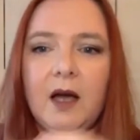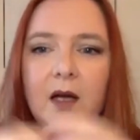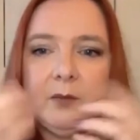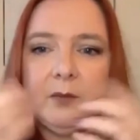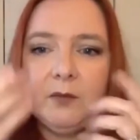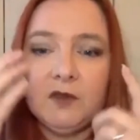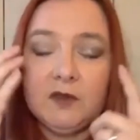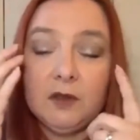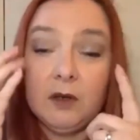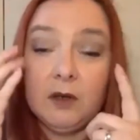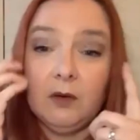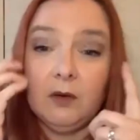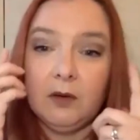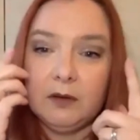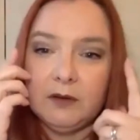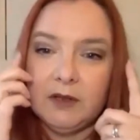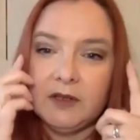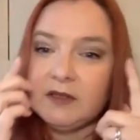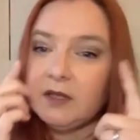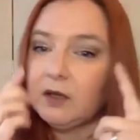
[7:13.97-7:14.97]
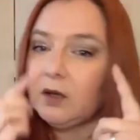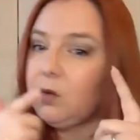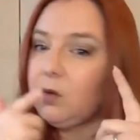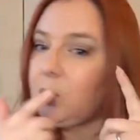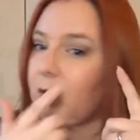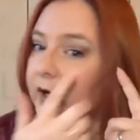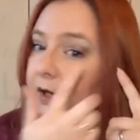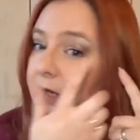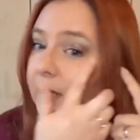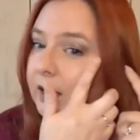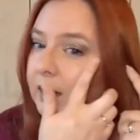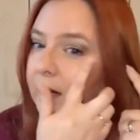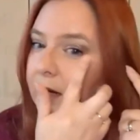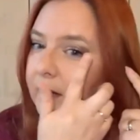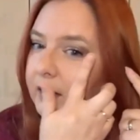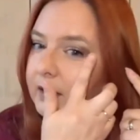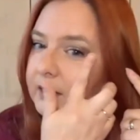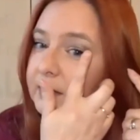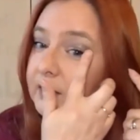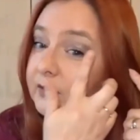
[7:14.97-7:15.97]
So there's quite a
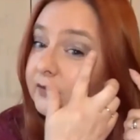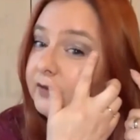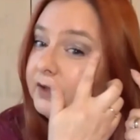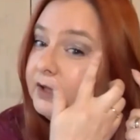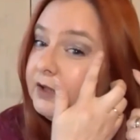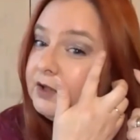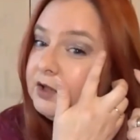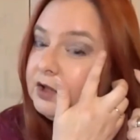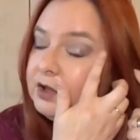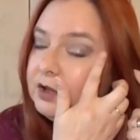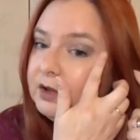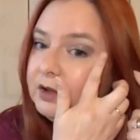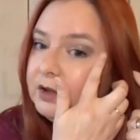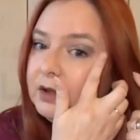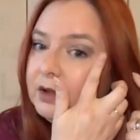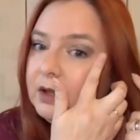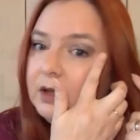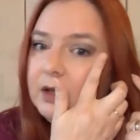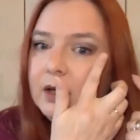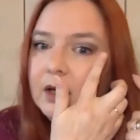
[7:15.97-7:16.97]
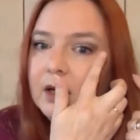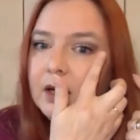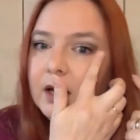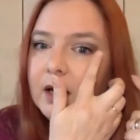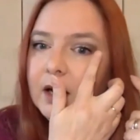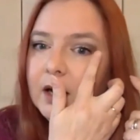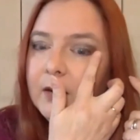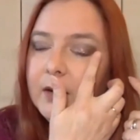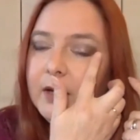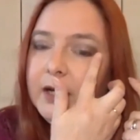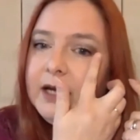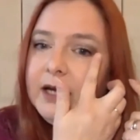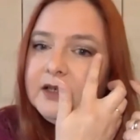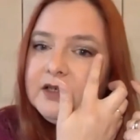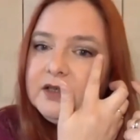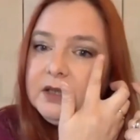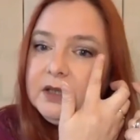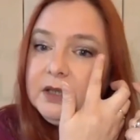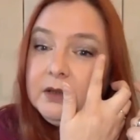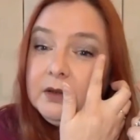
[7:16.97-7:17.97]
high definition, and
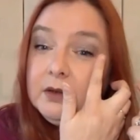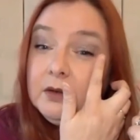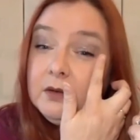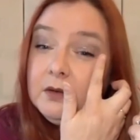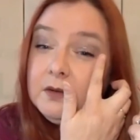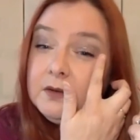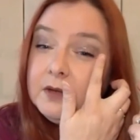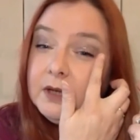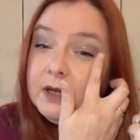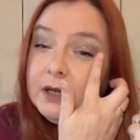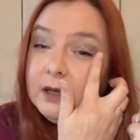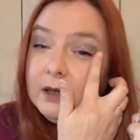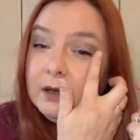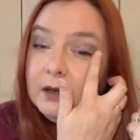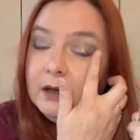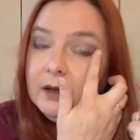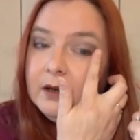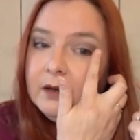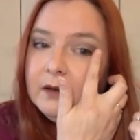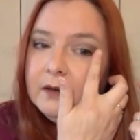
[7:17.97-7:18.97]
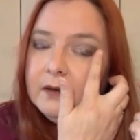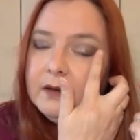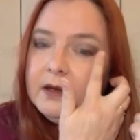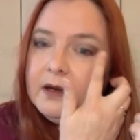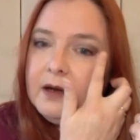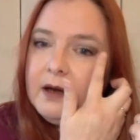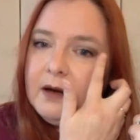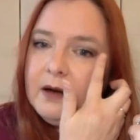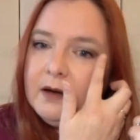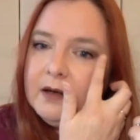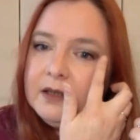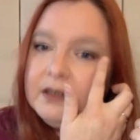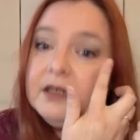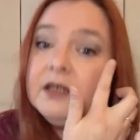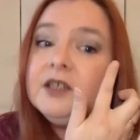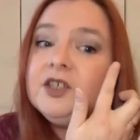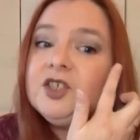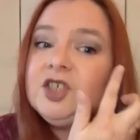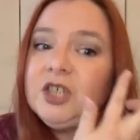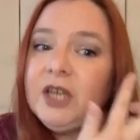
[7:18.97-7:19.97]
actually using the eye
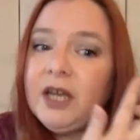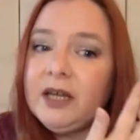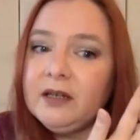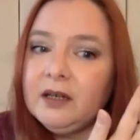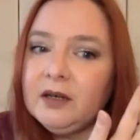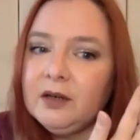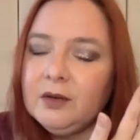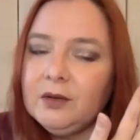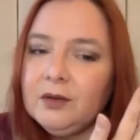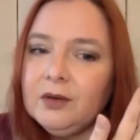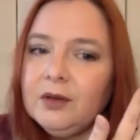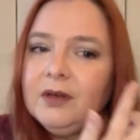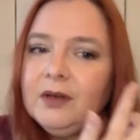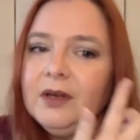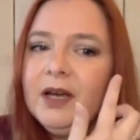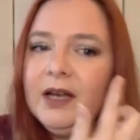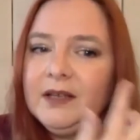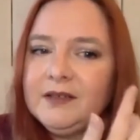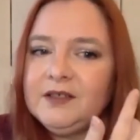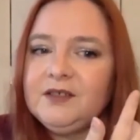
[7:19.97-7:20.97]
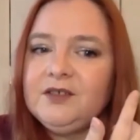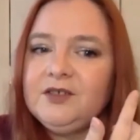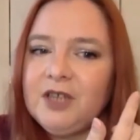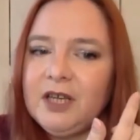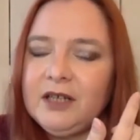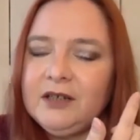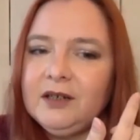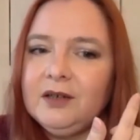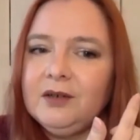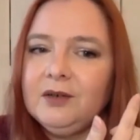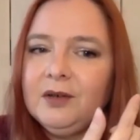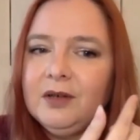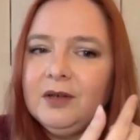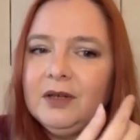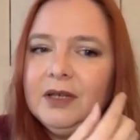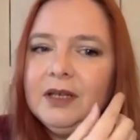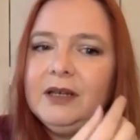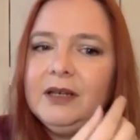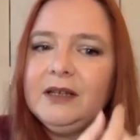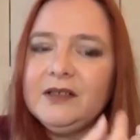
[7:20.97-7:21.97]
shadow as a shadow.
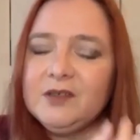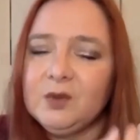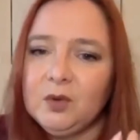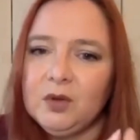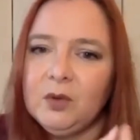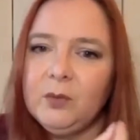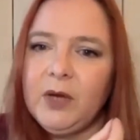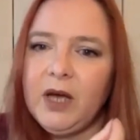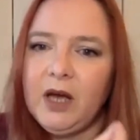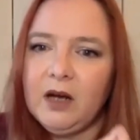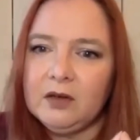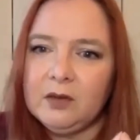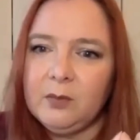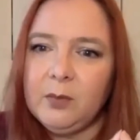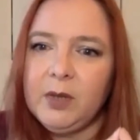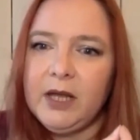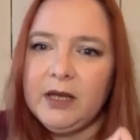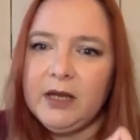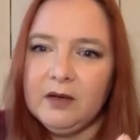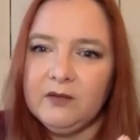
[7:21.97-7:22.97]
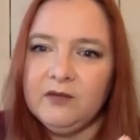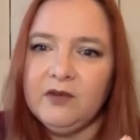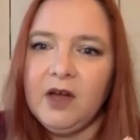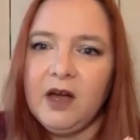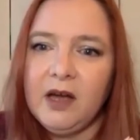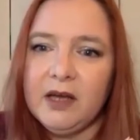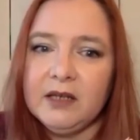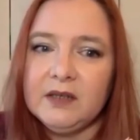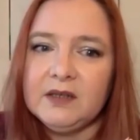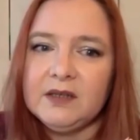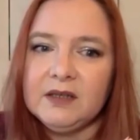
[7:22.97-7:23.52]
It is all about play of light.